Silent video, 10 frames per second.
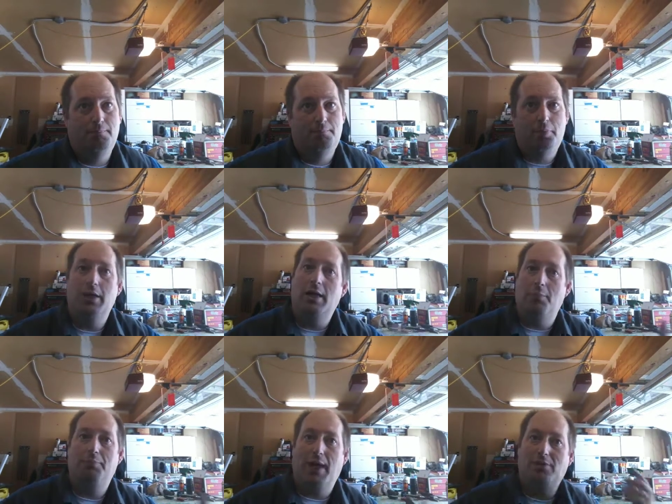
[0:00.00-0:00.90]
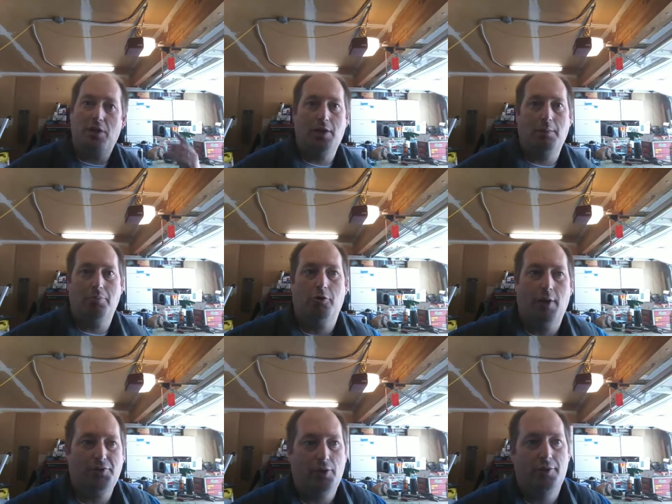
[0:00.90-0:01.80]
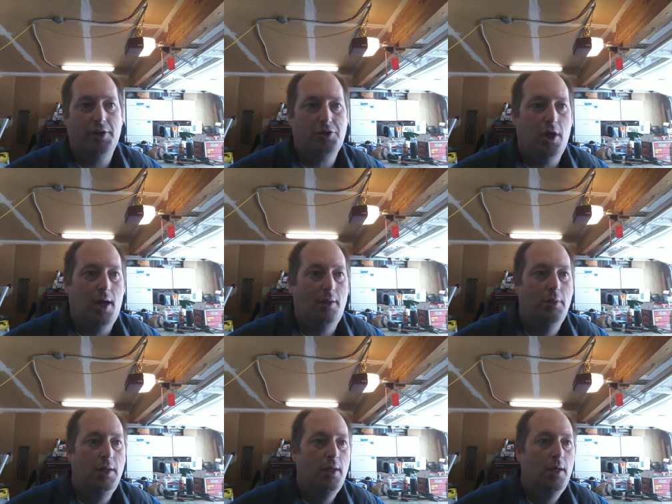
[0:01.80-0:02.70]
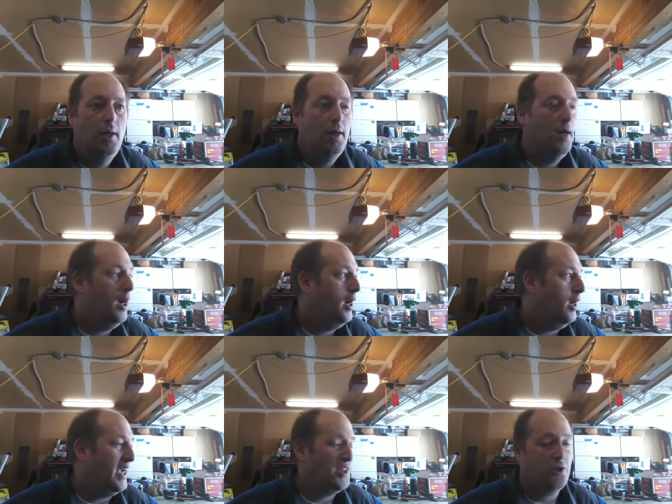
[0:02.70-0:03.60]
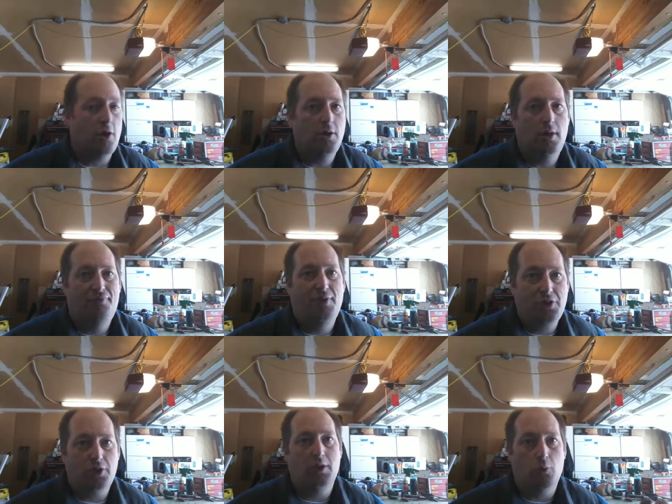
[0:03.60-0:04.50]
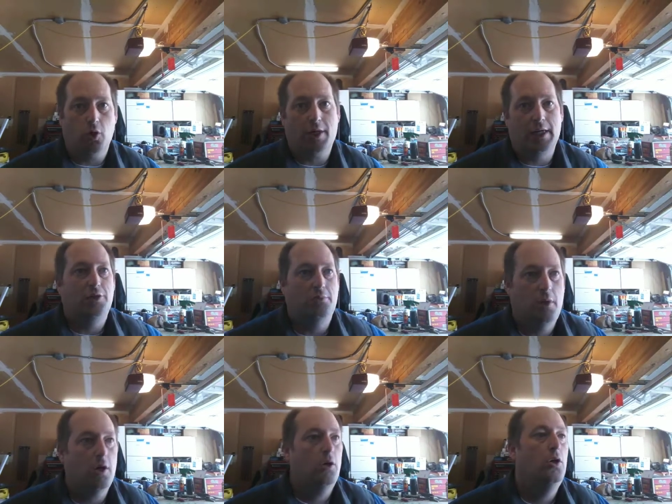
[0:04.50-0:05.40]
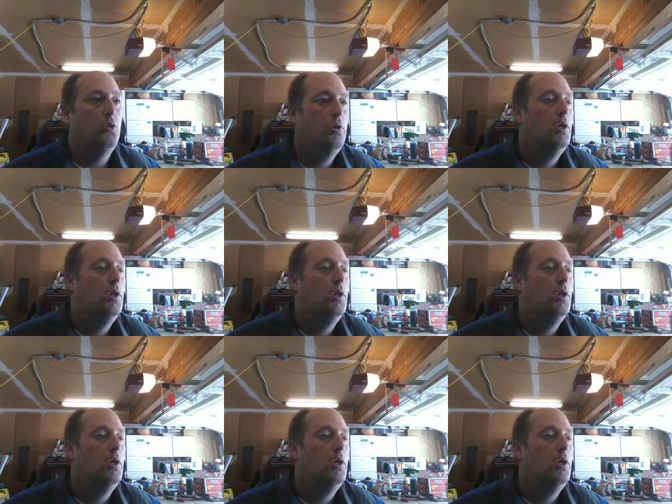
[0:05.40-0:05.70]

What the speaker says: putting updates as I progress on this job. I start officially working tomorrow